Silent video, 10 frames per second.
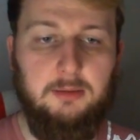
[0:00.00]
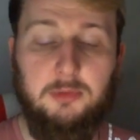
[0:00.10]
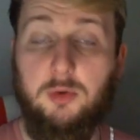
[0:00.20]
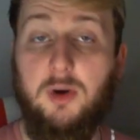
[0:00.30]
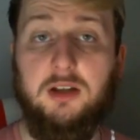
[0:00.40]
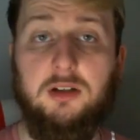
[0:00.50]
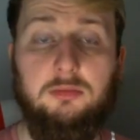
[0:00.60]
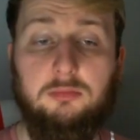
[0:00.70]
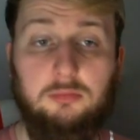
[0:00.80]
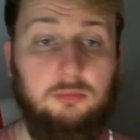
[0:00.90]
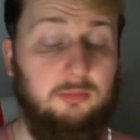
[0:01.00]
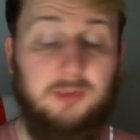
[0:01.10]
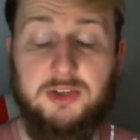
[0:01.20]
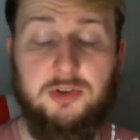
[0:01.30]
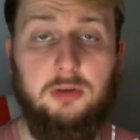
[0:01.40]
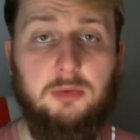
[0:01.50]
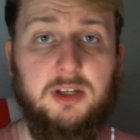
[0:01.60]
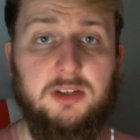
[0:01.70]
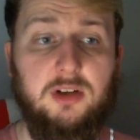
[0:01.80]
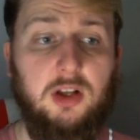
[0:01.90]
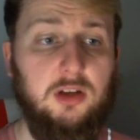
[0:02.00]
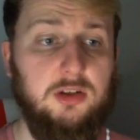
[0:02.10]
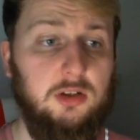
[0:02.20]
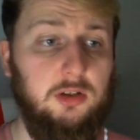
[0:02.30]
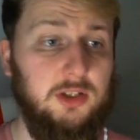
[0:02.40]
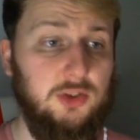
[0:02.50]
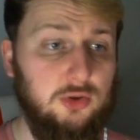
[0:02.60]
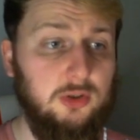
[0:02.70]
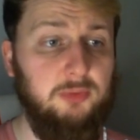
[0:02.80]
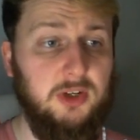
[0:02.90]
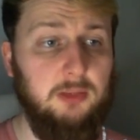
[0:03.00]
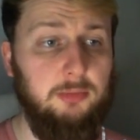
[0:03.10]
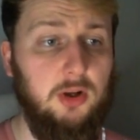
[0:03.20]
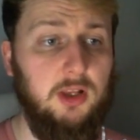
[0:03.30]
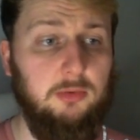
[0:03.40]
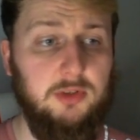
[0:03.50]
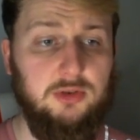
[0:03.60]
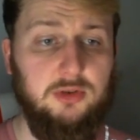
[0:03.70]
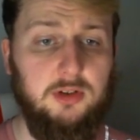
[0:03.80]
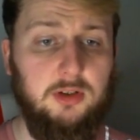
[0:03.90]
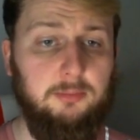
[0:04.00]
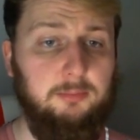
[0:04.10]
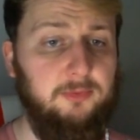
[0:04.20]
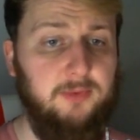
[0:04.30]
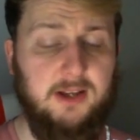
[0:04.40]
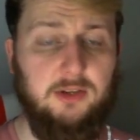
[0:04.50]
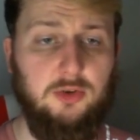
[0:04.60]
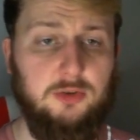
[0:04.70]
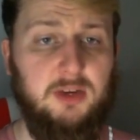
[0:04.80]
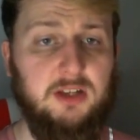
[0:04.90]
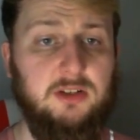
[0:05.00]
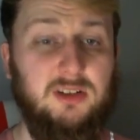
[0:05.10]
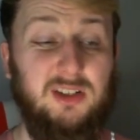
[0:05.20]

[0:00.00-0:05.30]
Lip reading: Maguire, as always, colossal. He's good at bringing the ball out. He's good at finding those passes.